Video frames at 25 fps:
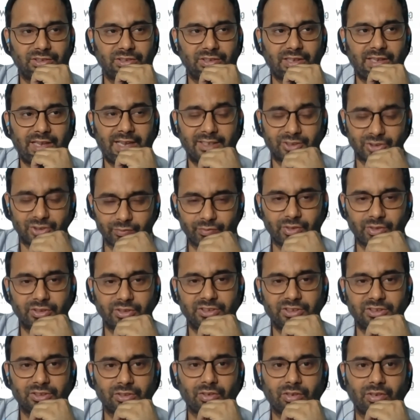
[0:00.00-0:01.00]
as of now,
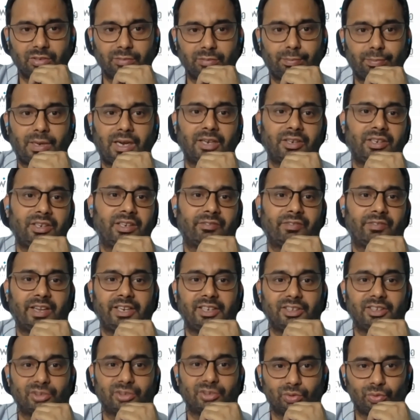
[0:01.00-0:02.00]
these are not part
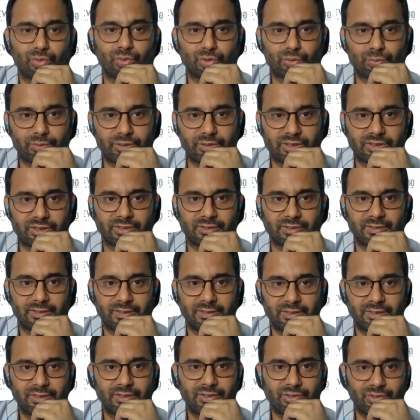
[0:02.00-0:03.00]
defining, so to speak.
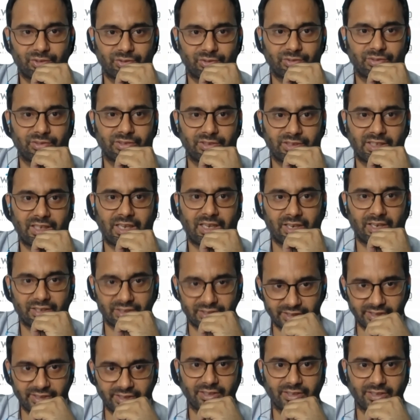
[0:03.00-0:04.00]
They are
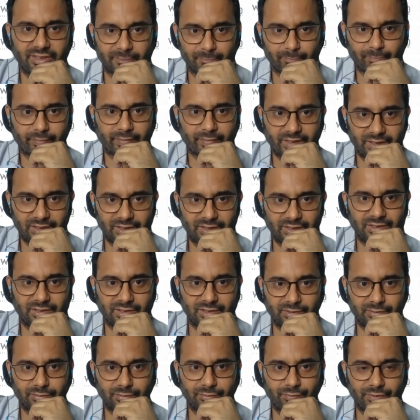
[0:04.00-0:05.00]
there
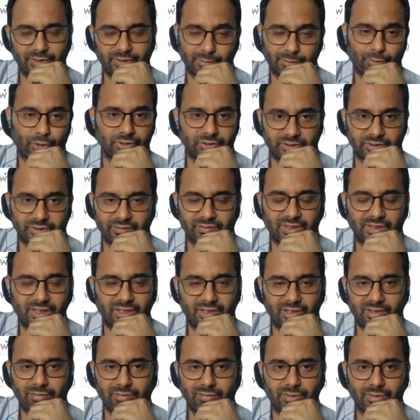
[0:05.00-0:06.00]
with a positive
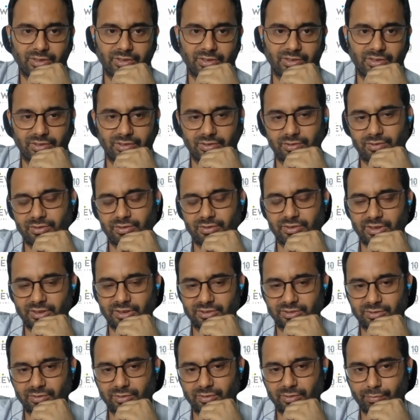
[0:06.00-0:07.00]
narrative, but
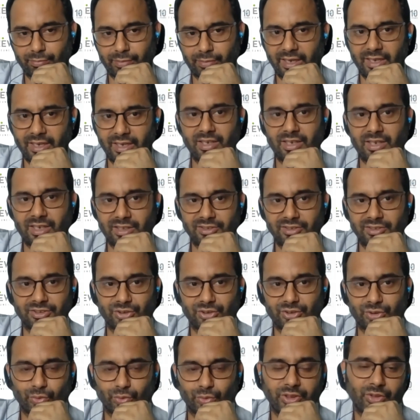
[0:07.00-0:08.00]
yes, by and large, the
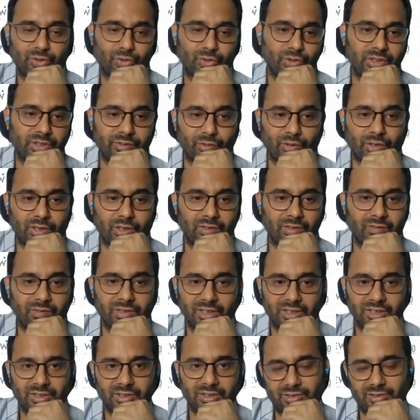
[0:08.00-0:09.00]
story could evolve
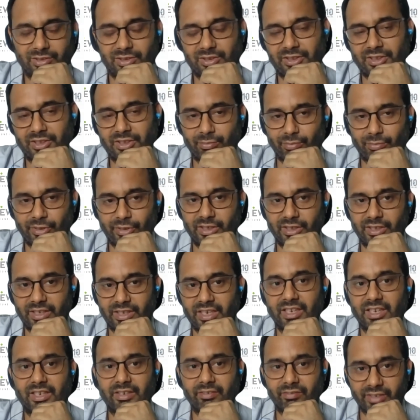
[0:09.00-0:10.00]
in a
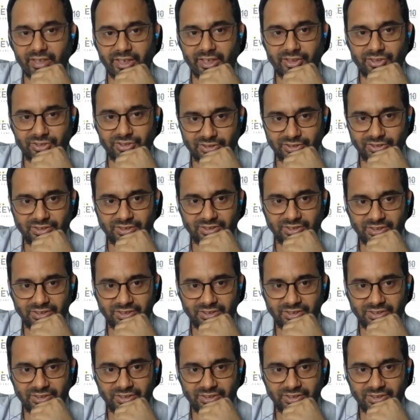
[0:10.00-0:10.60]
negative direction.